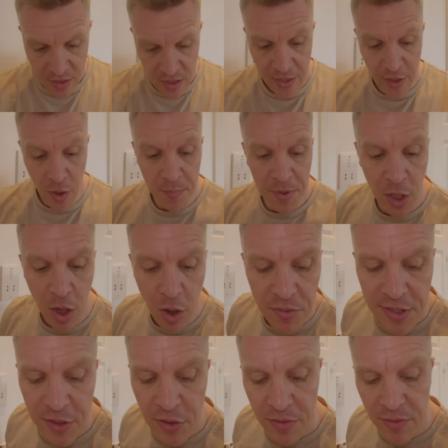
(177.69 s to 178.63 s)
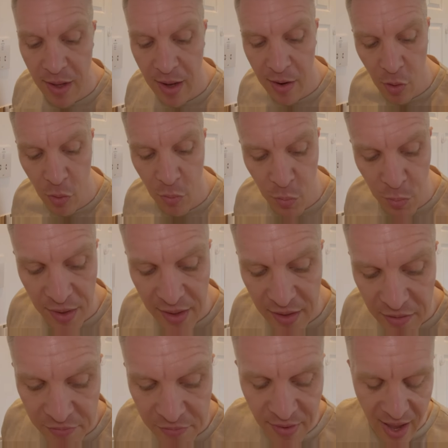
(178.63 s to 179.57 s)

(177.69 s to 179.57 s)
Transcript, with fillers: and I'll be loading that up with